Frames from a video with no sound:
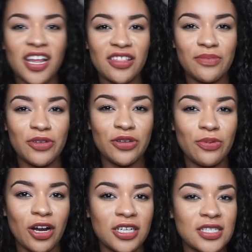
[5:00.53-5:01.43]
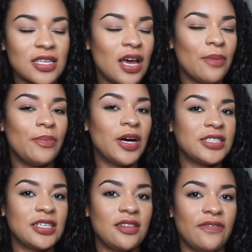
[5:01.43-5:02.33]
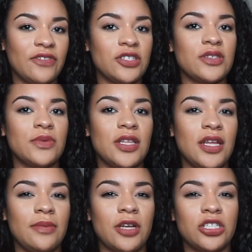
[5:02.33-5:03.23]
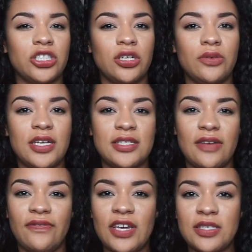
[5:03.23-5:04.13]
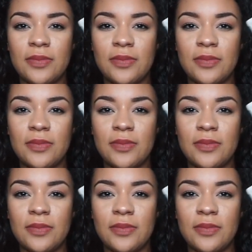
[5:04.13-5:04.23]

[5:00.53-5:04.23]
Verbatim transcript: to get into beauty products, but the first one that I'm going to show is a face